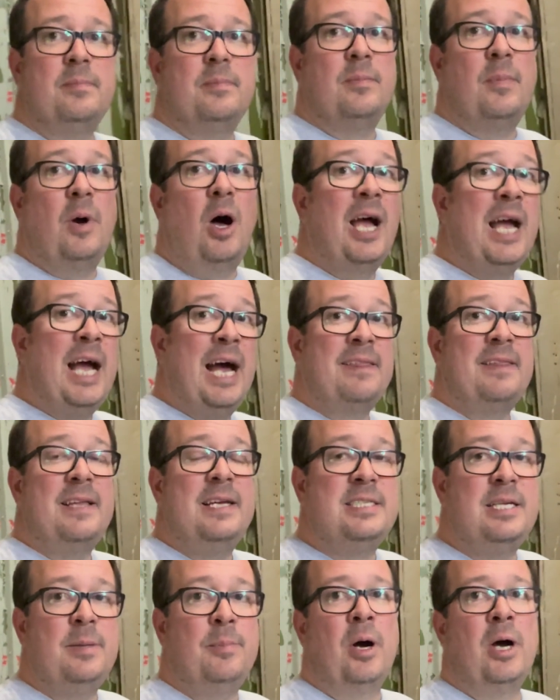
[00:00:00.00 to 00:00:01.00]
I had
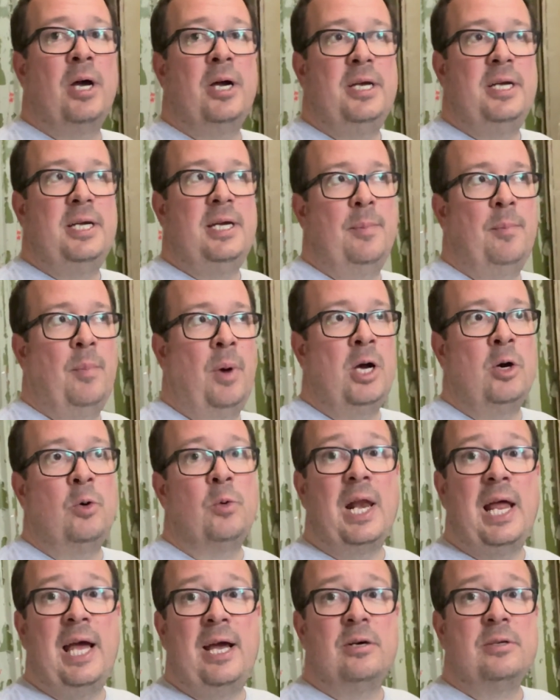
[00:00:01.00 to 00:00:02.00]
this in my
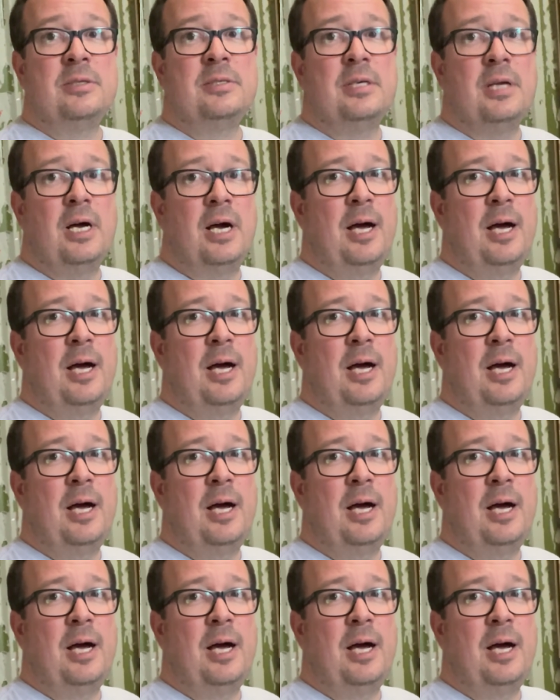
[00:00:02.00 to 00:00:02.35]
old Leon.